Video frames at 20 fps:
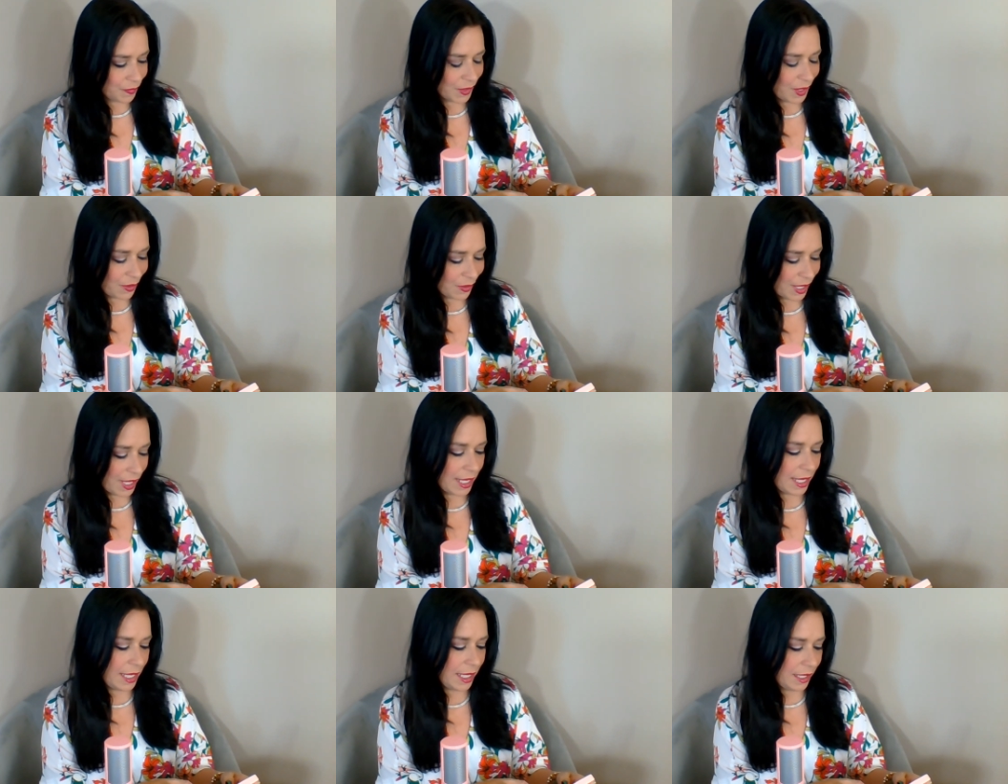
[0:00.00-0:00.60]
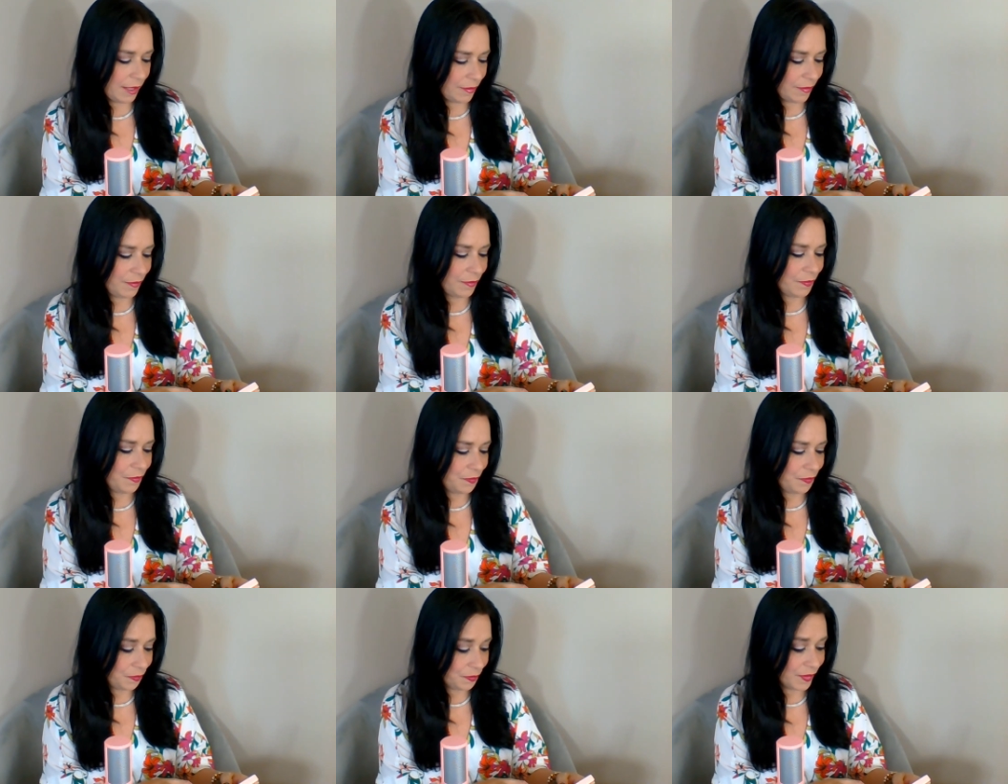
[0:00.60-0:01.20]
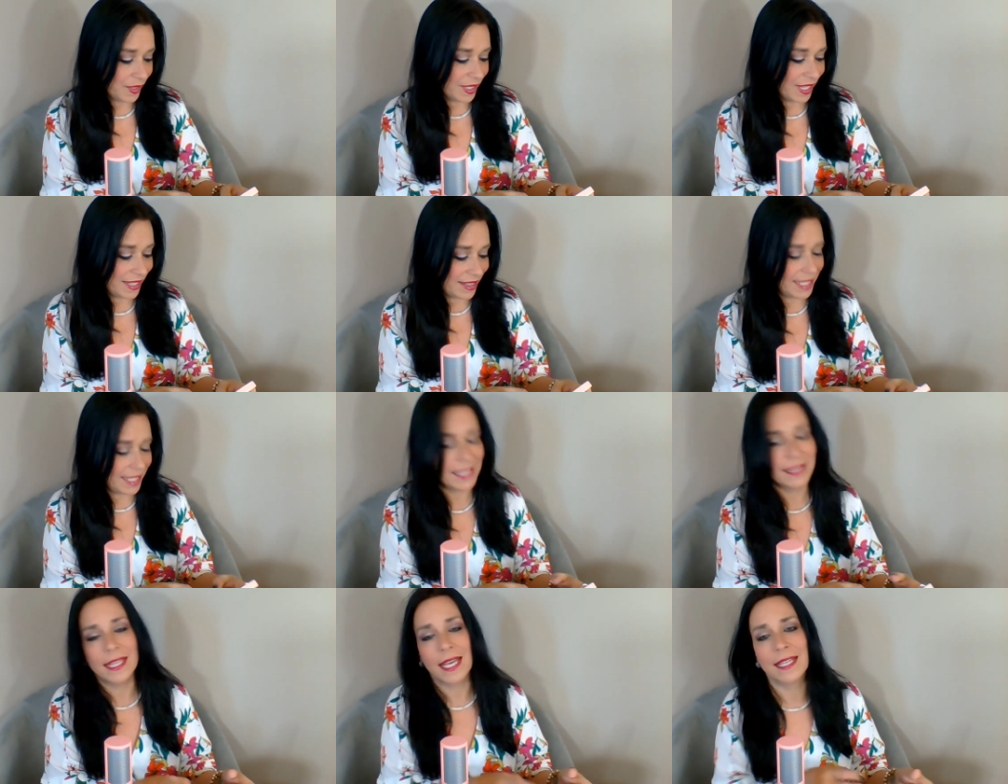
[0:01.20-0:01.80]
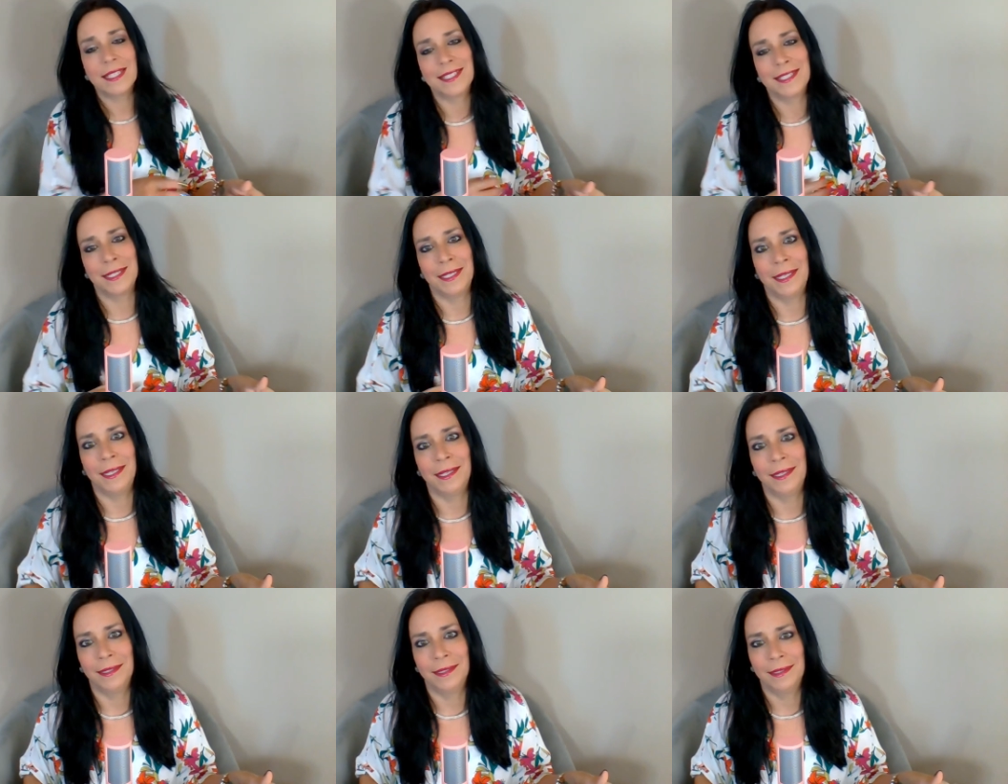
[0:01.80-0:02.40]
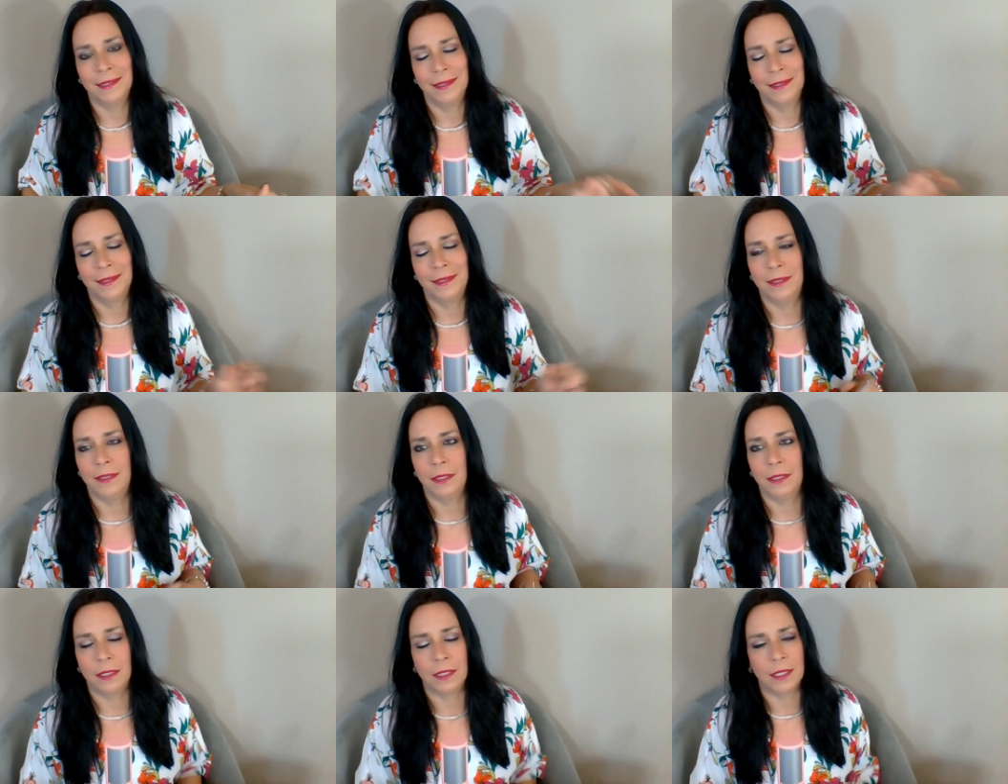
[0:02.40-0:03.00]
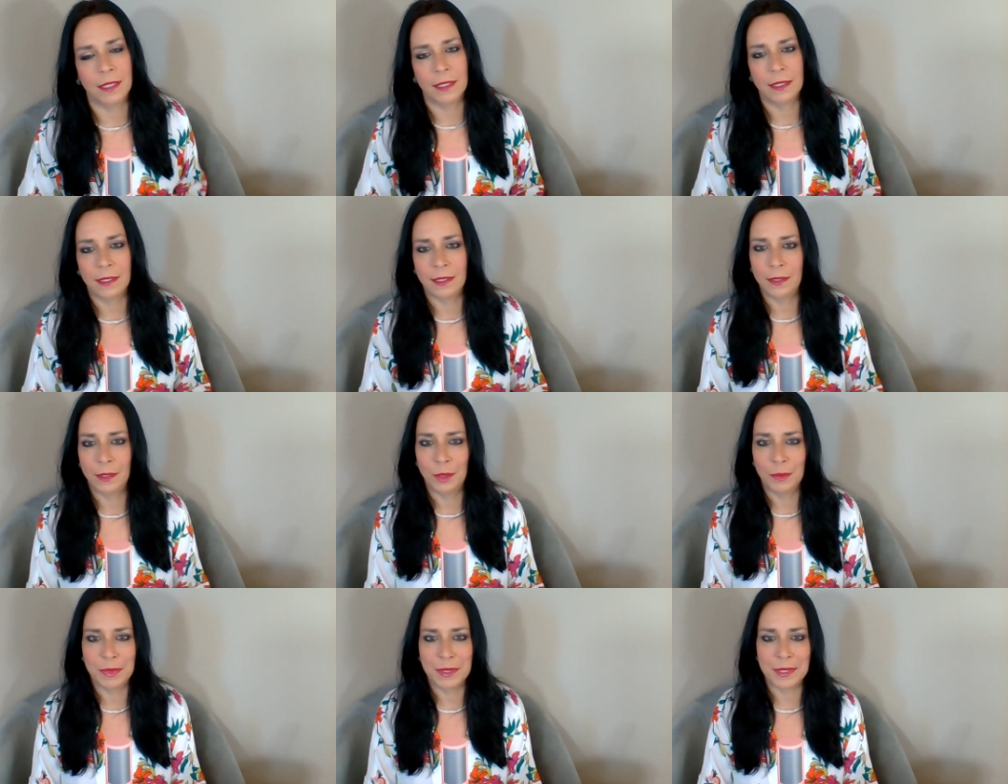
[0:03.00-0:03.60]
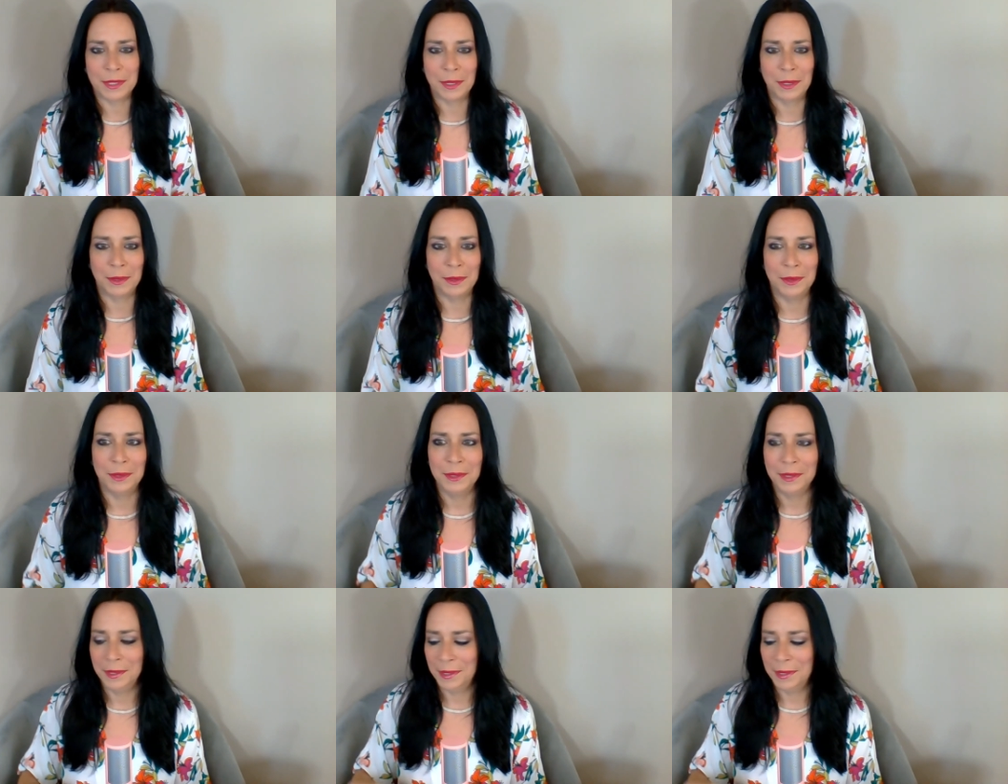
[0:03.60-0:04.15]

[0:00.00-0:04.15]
Okay. I think that's it. God, I hope so.